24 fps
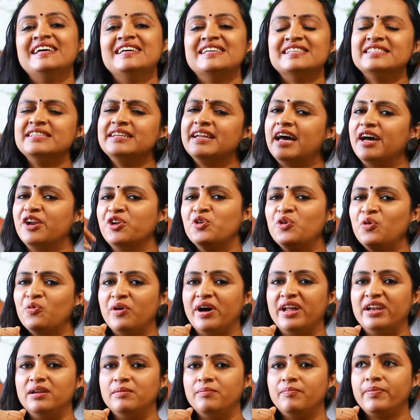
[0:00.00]
Scenario
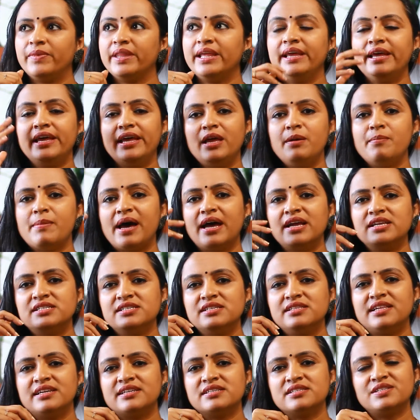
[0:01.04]
1.
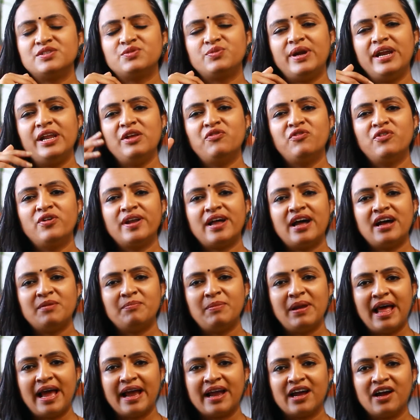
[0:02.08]
Imagine there is a 24-hour
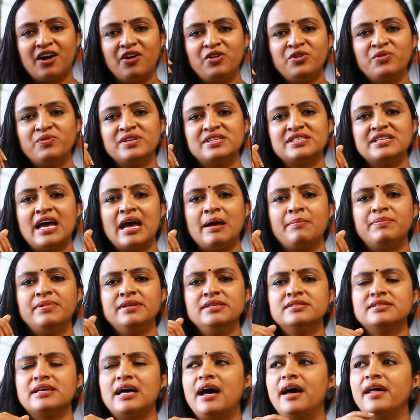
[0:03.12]
blackout which
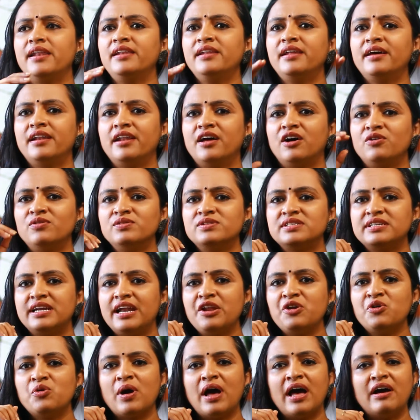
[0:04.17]
happens unannounced
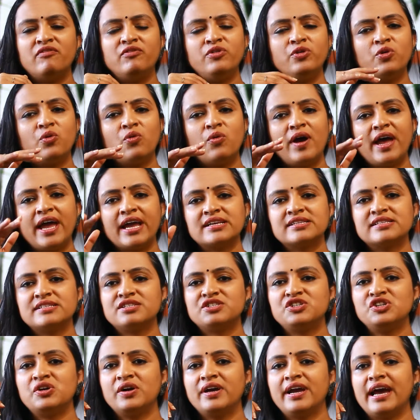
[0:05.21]
and you have no access
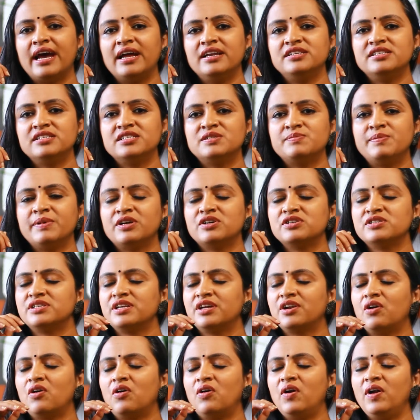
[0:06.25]
to your gadgets because
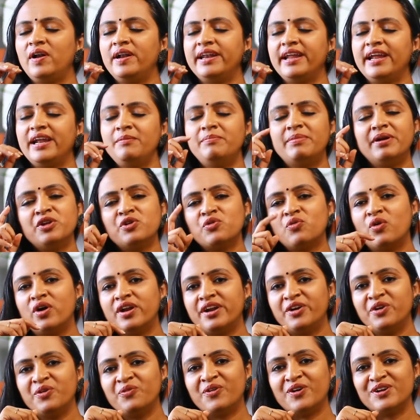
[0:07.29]
they're all dead but you
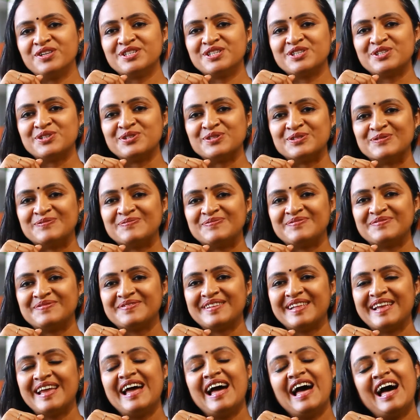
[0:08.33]
wanted to watch a show.
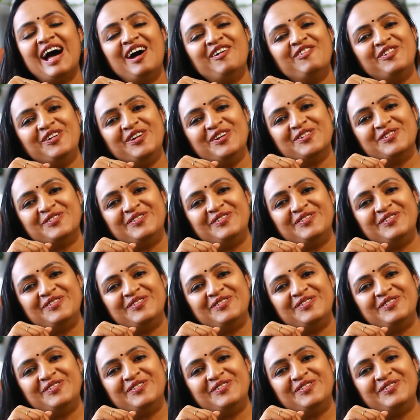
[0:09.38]
How would you